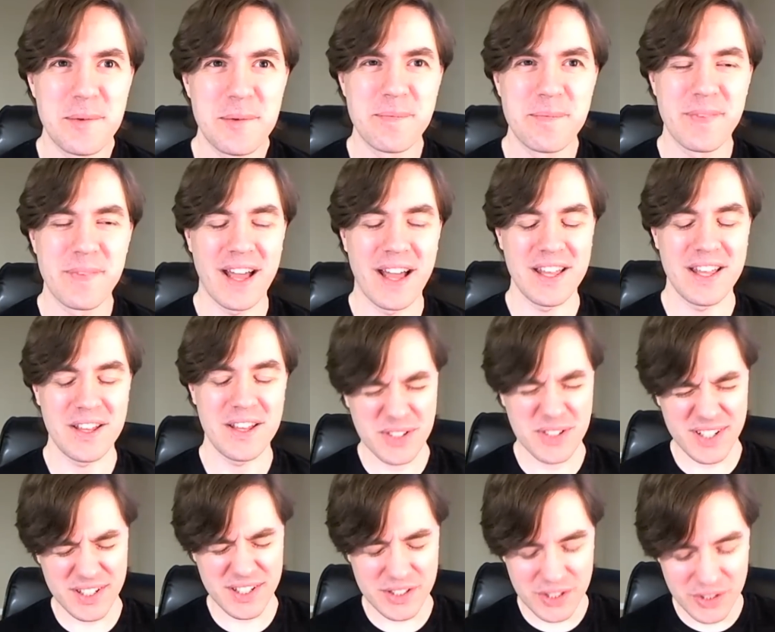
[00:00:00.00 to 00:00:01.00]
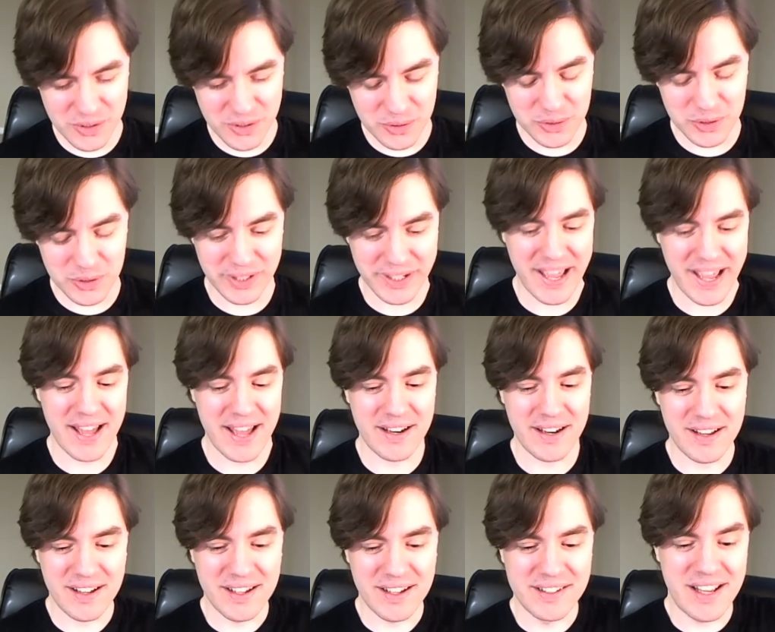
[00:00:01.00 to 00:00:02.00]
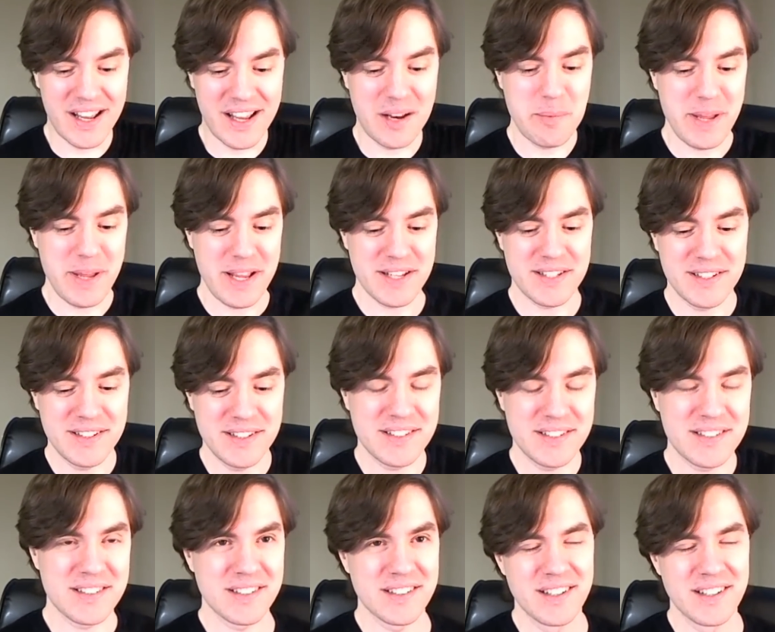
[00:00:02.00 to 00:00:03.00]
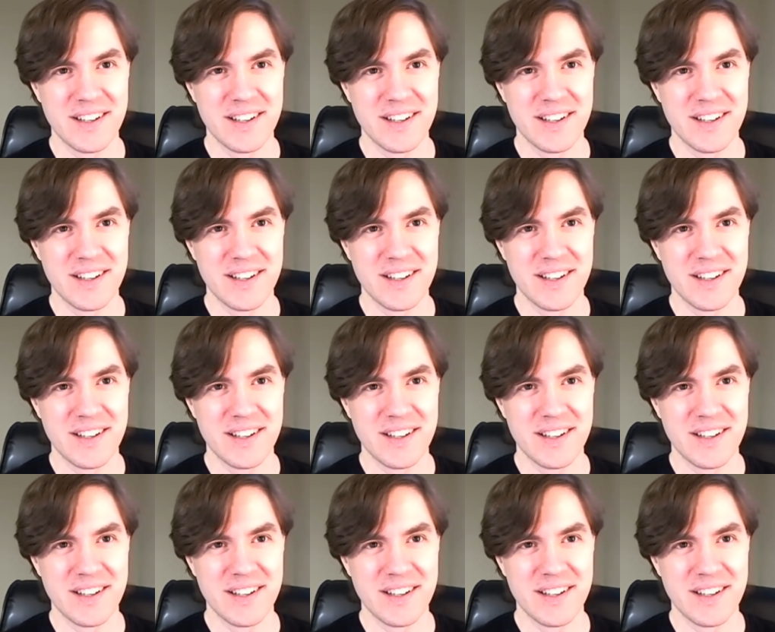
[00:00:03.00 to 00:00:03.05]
Um, I use it to look at uh, databases.